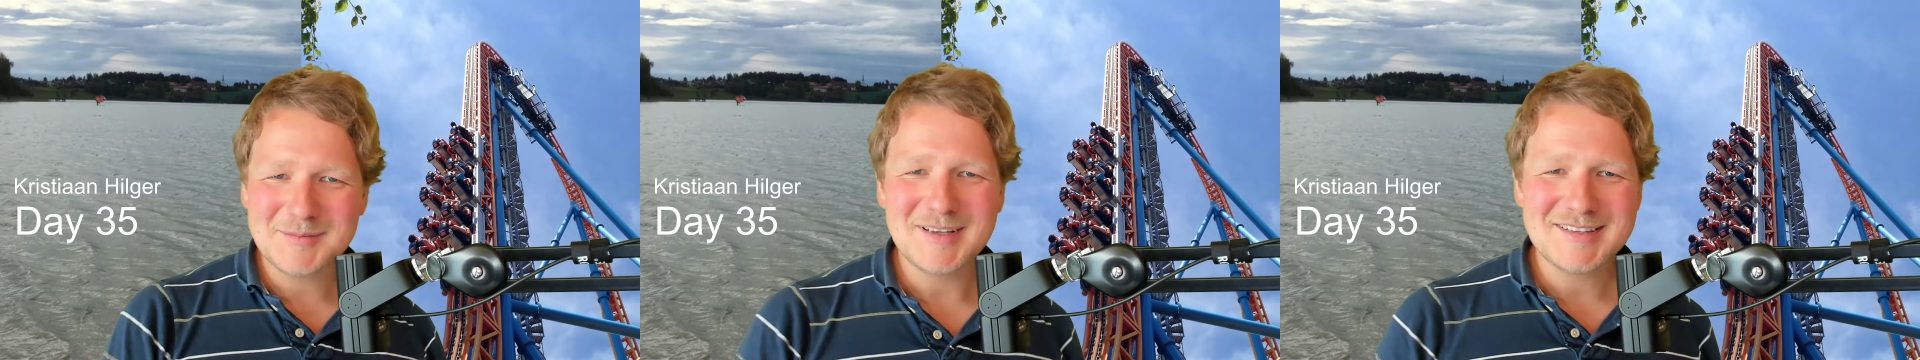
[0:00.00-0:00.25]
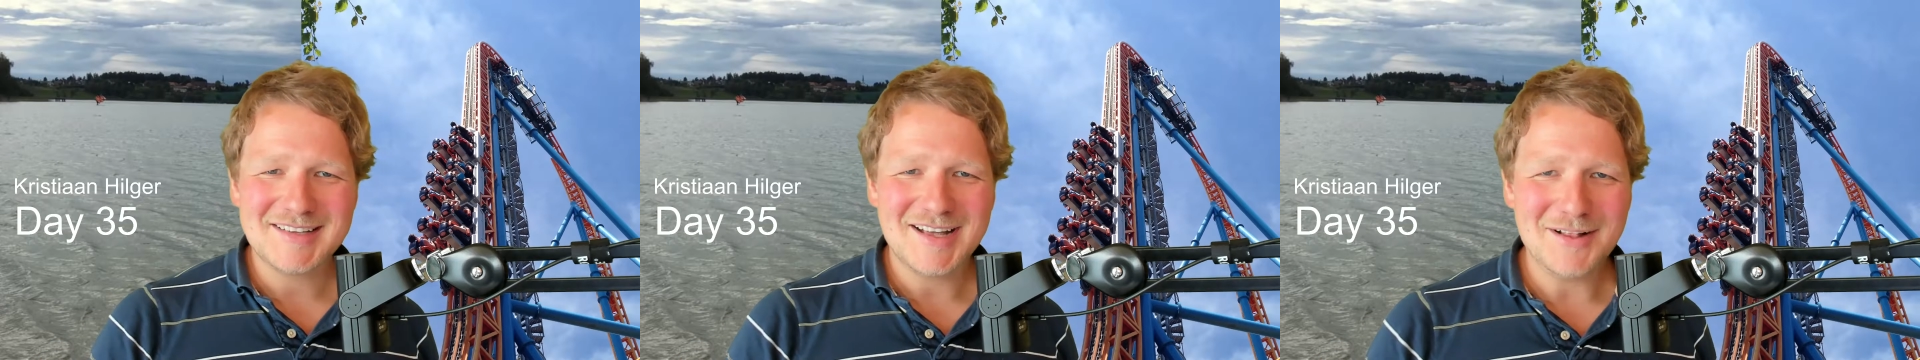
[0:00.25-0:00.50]

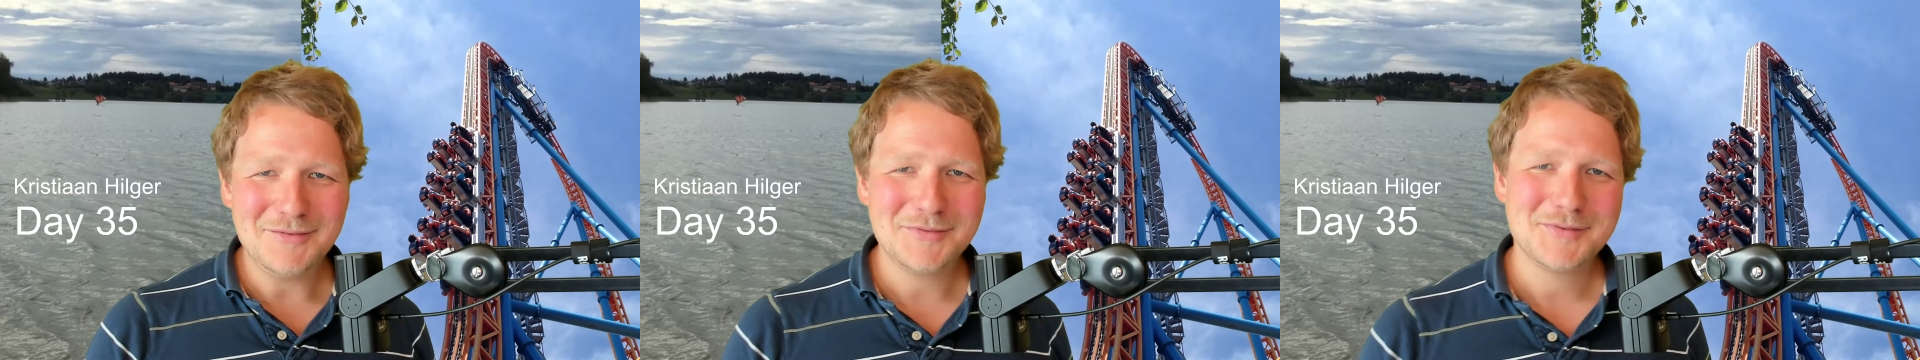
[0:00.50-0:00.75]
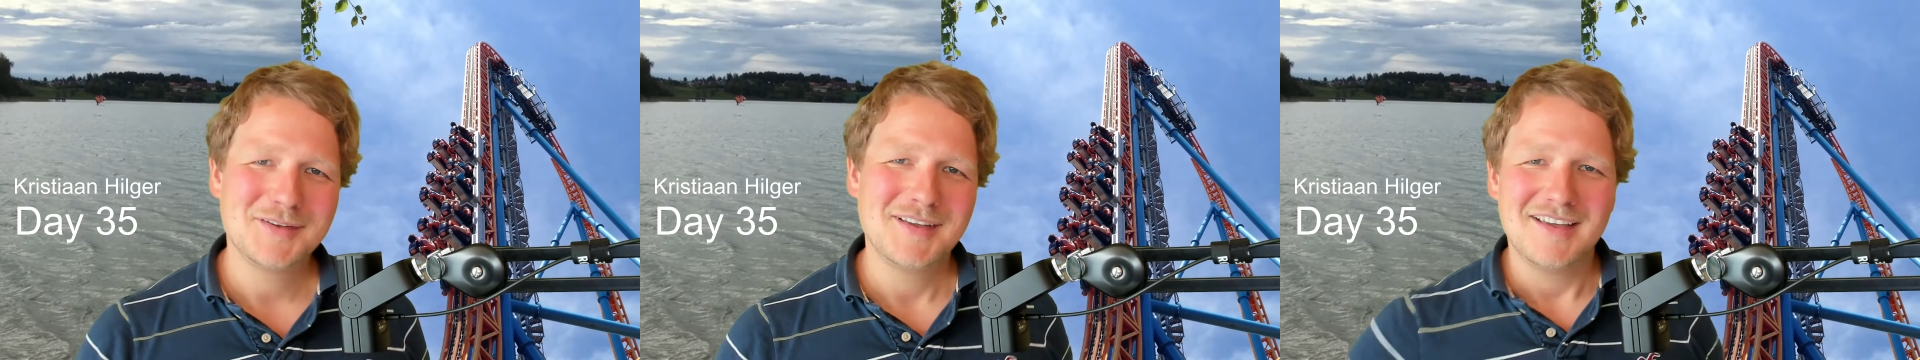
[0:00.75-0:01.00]

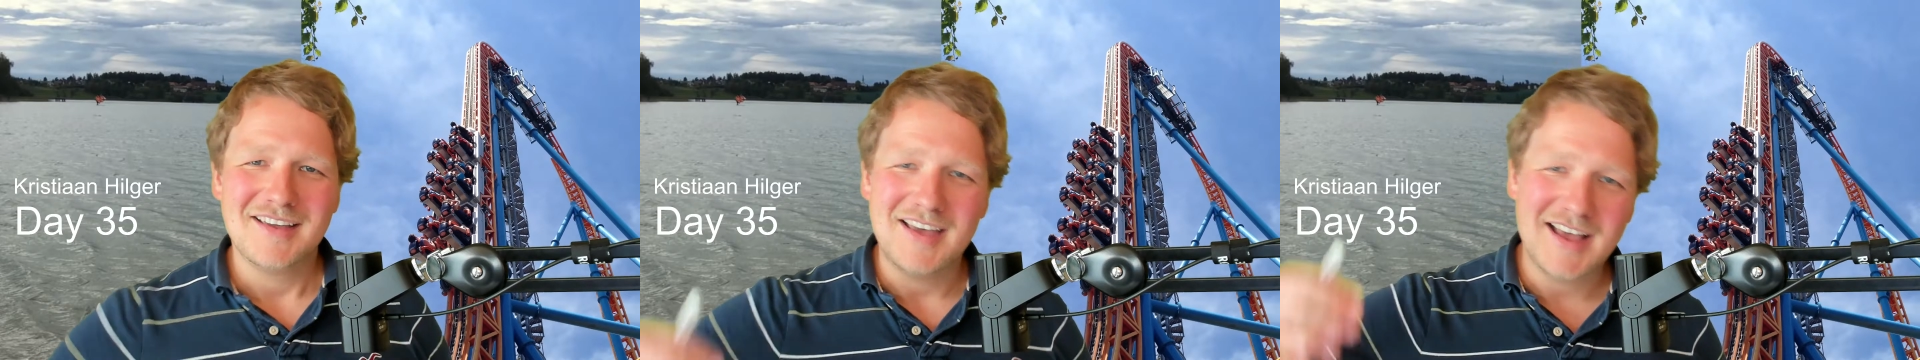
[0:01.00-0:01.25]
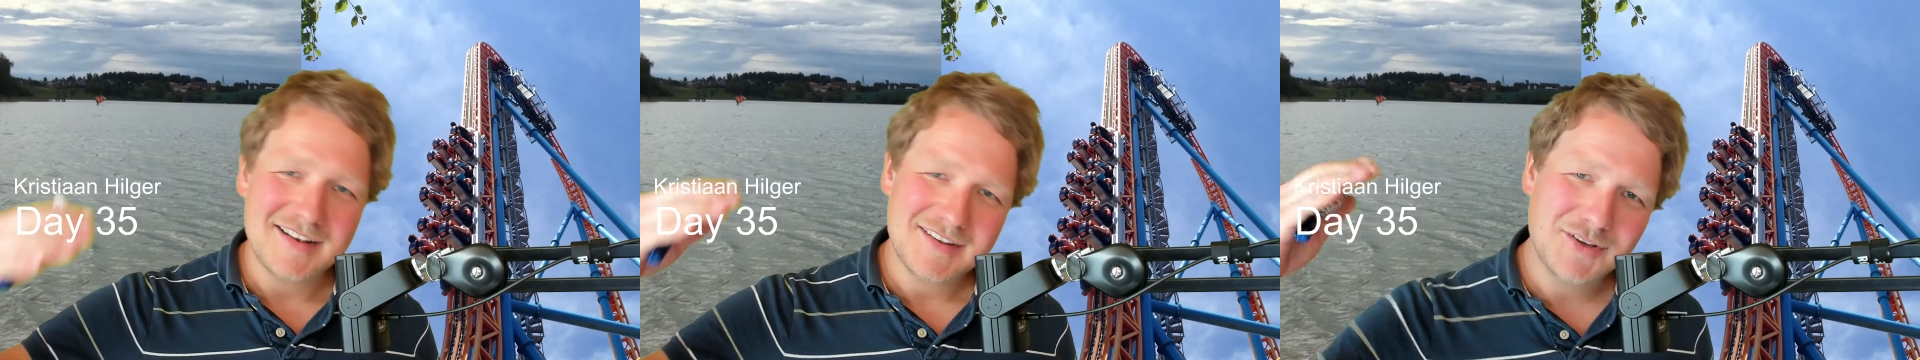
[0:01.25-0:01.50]
myself,
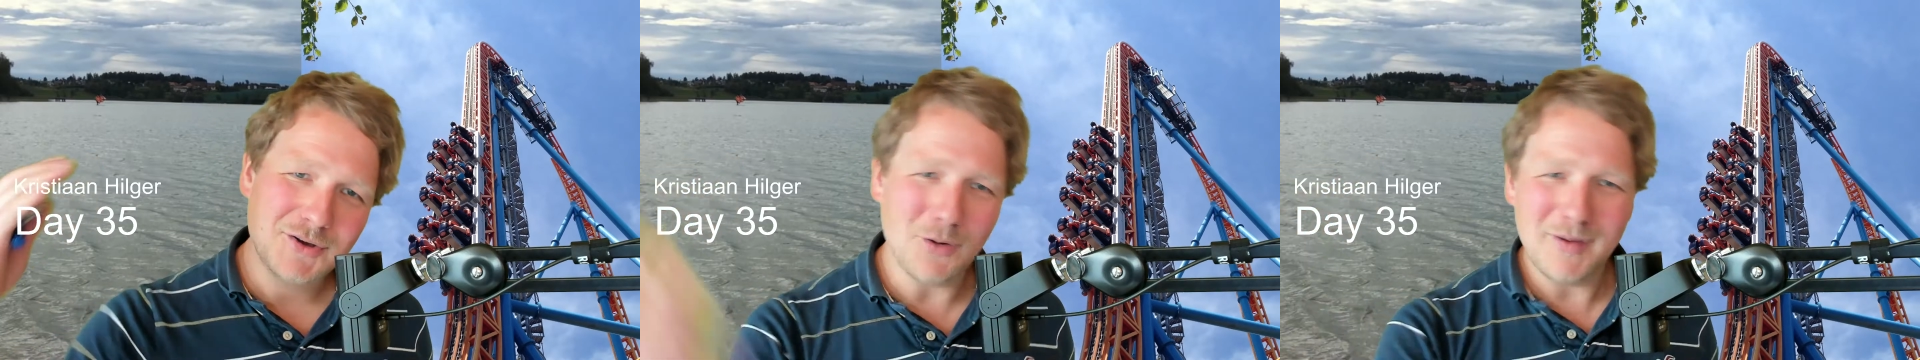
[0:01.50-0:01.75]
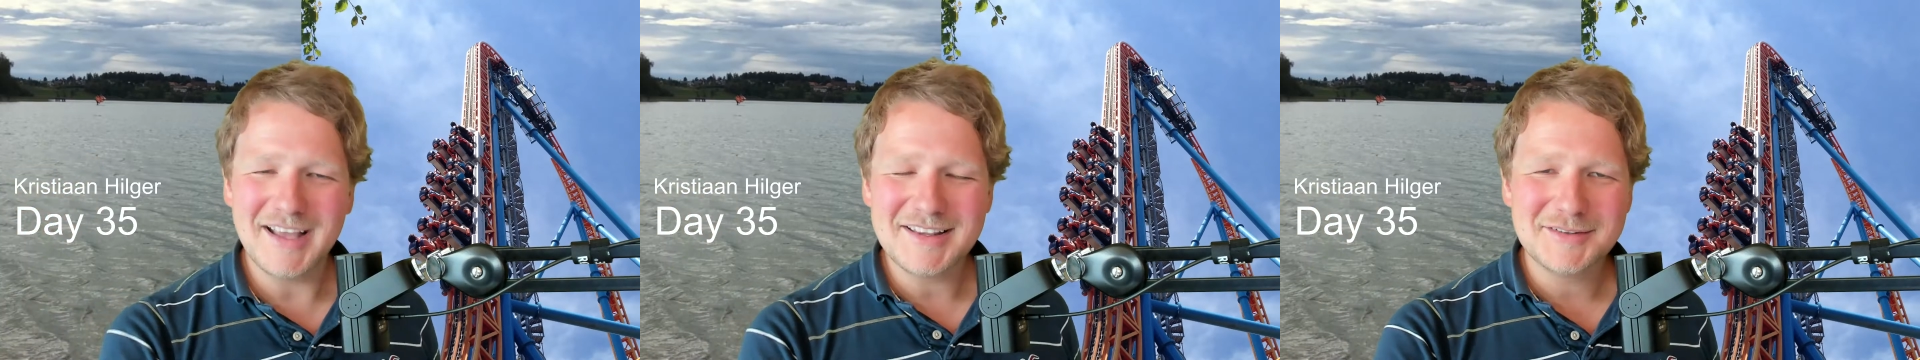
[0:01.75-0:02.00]
and
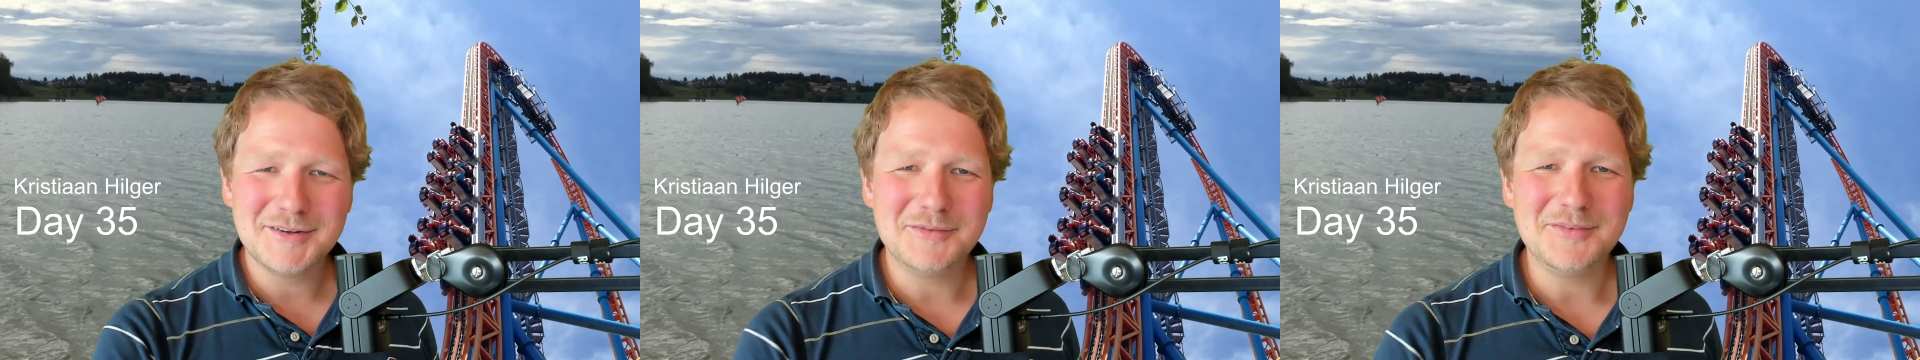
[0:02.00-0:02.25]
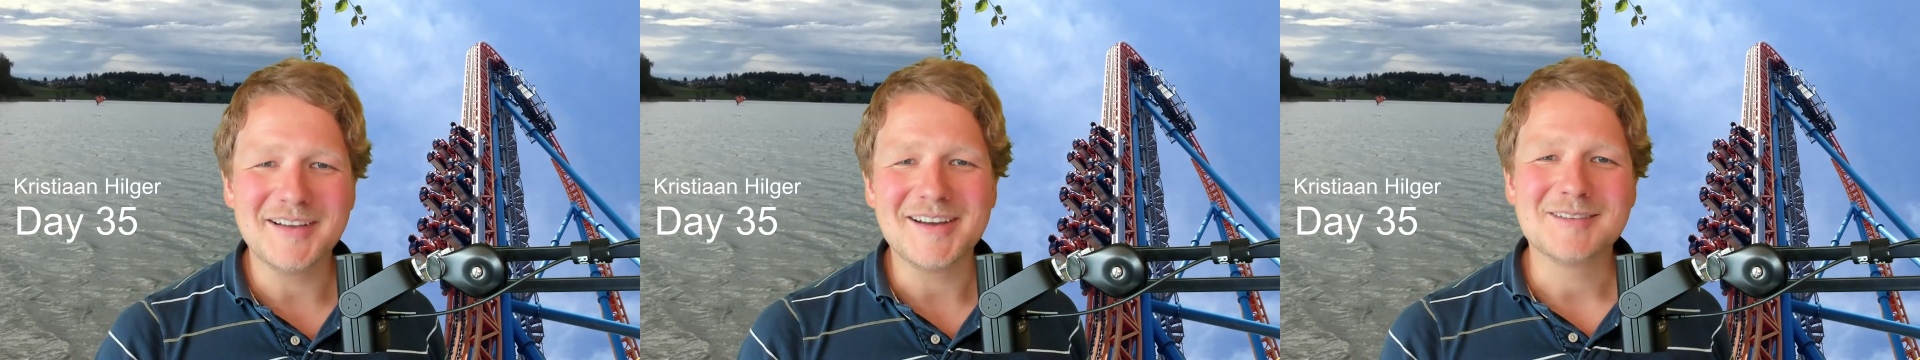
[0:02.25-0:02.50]
going into the
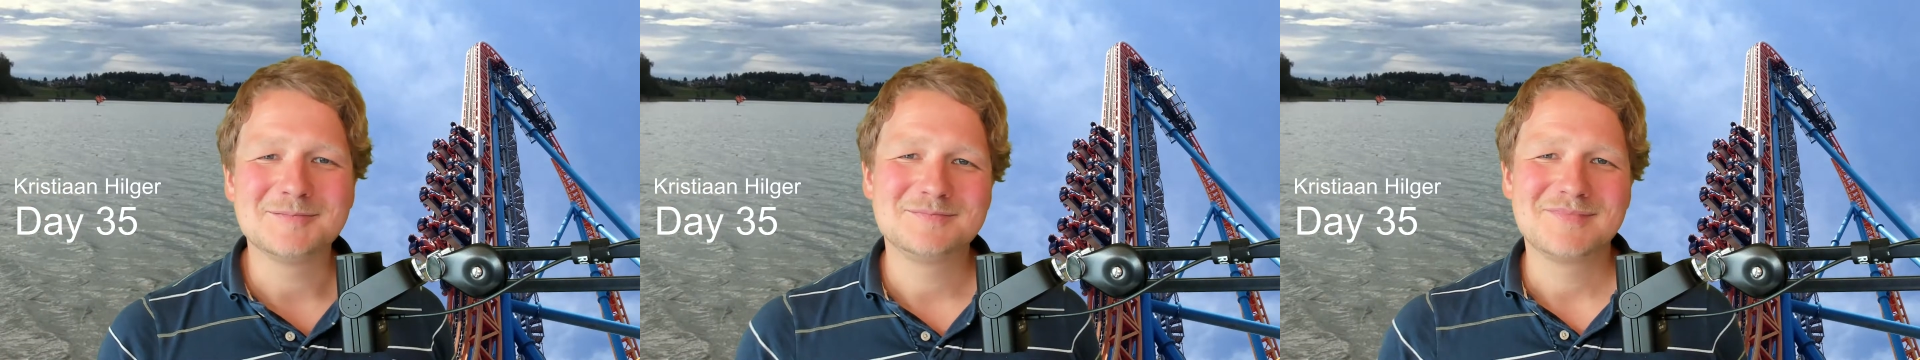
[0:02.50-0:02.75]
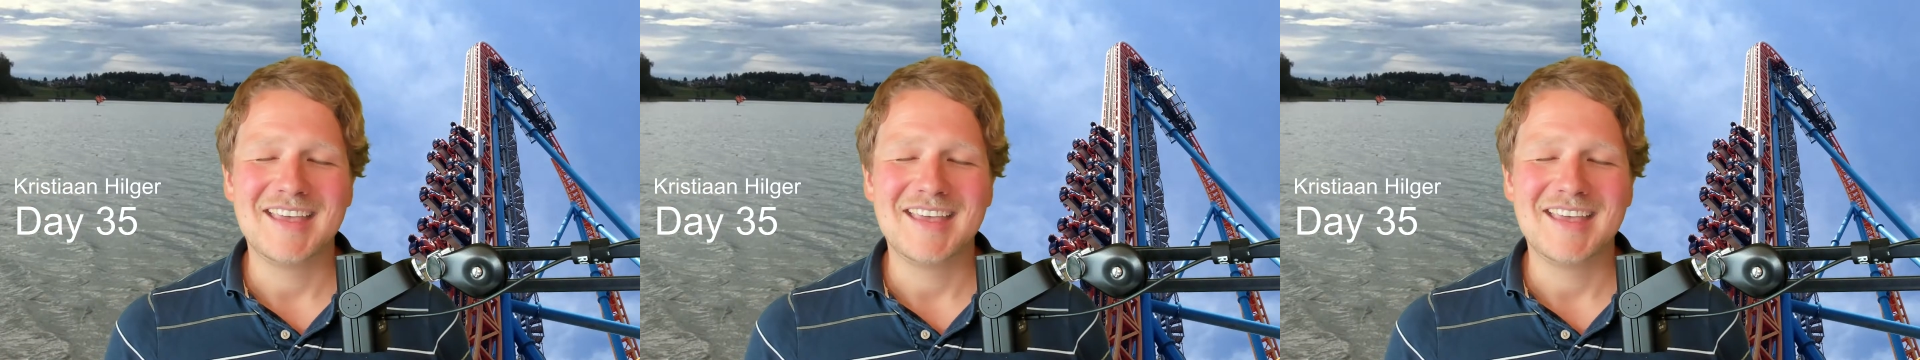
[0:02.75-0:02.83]
fear.